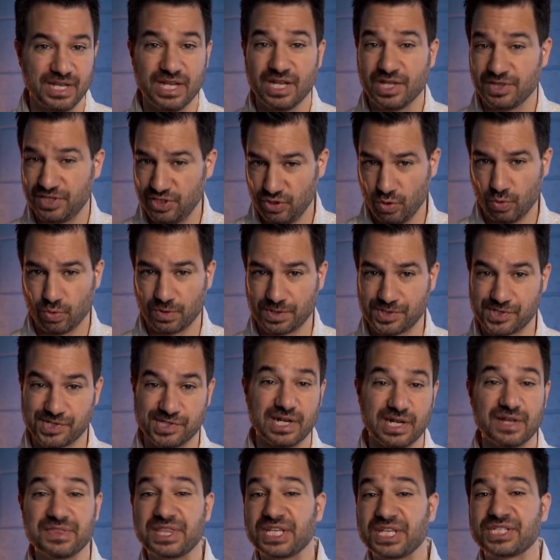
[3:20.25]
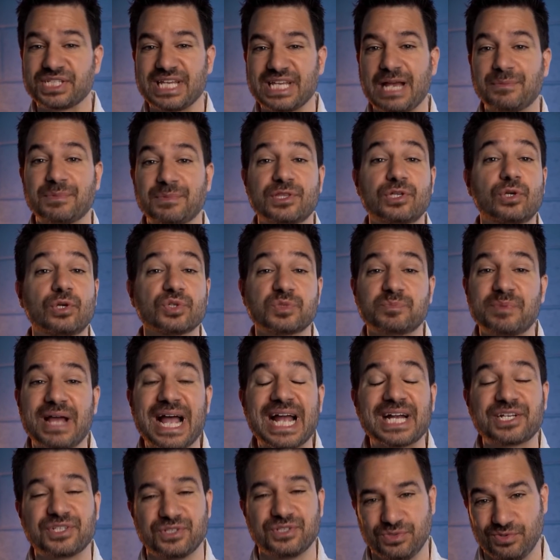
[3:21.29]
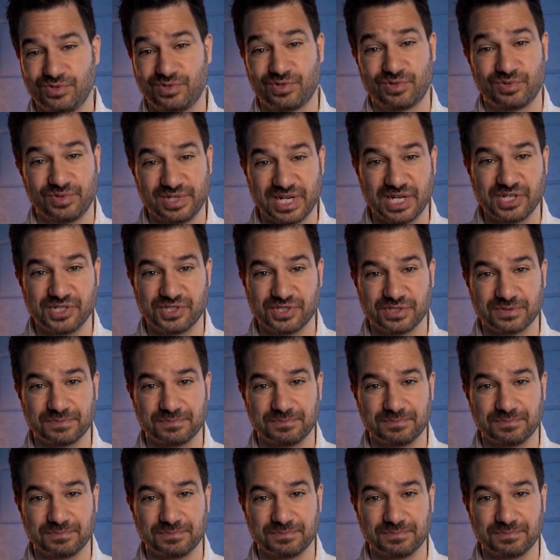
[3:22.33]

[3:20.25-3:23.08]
The origin of the Sabbath goes back to creation.